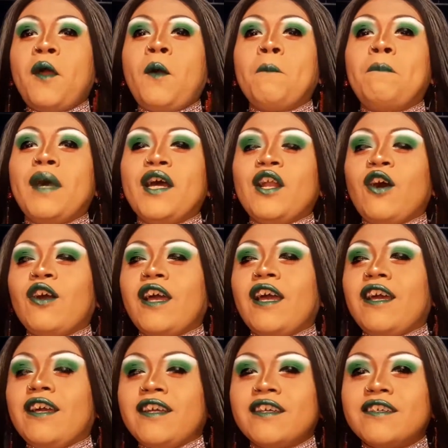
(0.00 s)

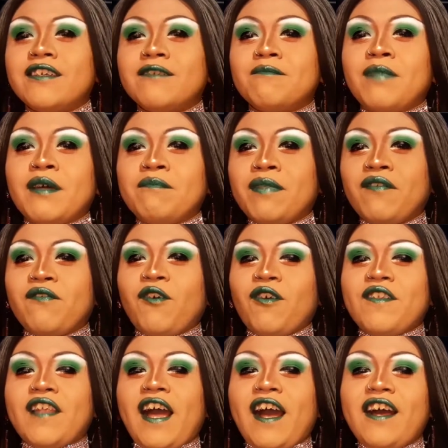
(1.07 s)
But before
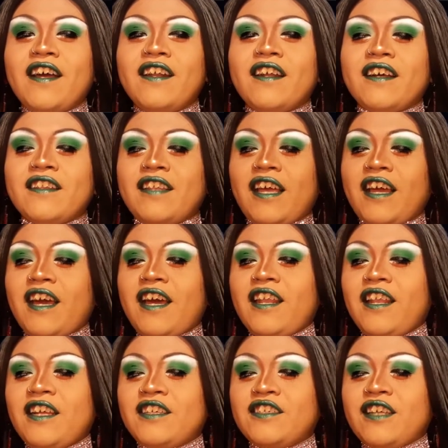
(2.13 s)
that, they had,
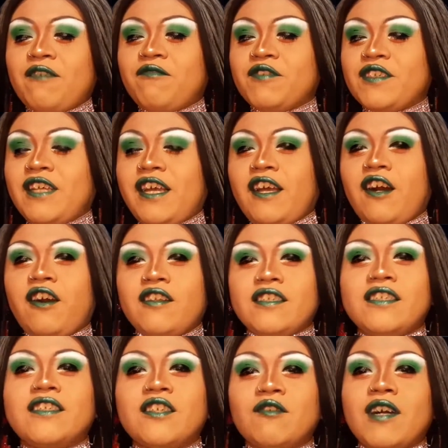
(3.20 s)
like, Jeff was like, oh, this
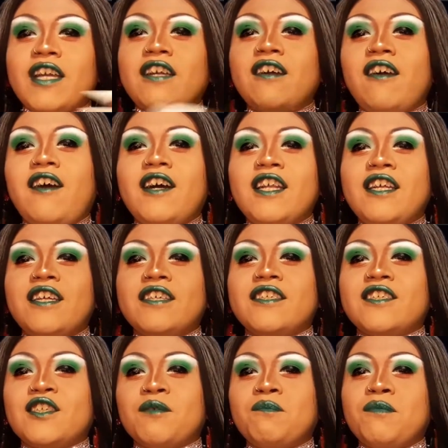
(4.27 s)
is so iconic,
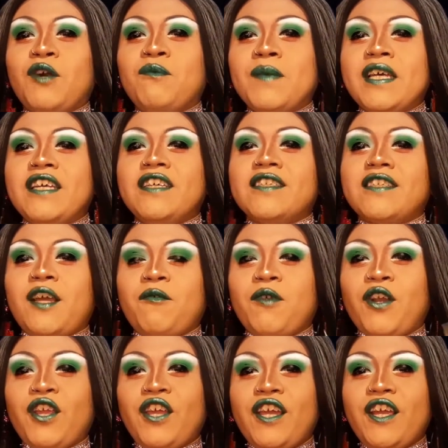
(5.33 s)
such a moment, it's like, we're
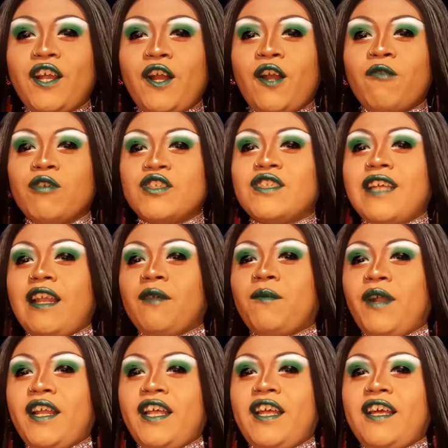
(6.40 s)
here, we're
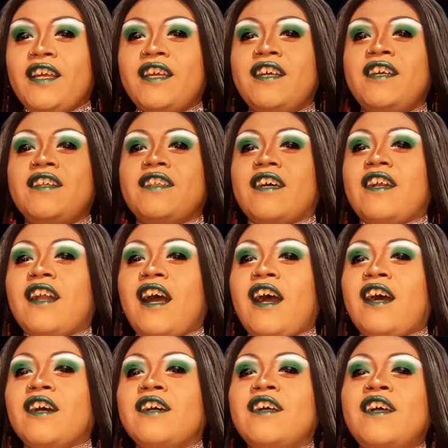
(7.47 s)
celebrating,
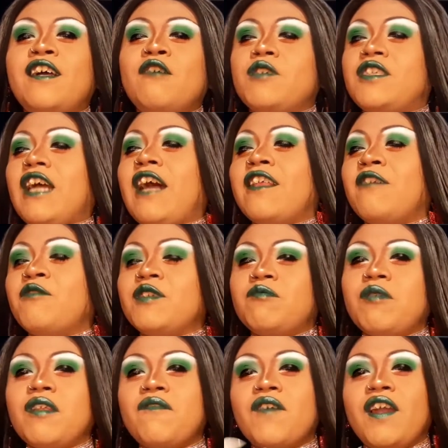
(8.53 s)
da-da-da. Which I thought was
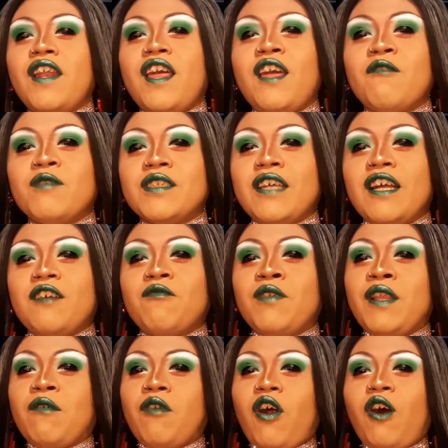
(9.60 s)
really funny, was like, when
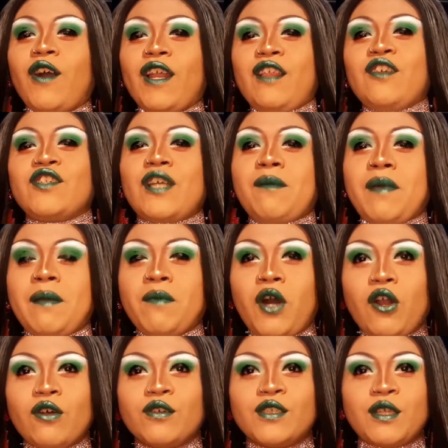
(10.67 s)
they were all getting their champagne
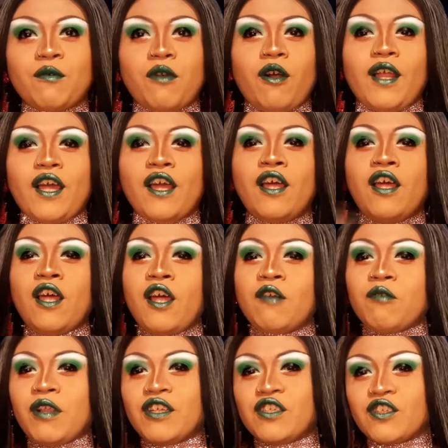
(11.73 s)
bottles, they were all like,
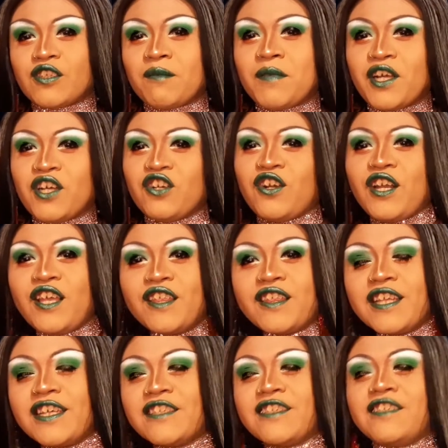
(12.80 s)
well, is there something underneath this?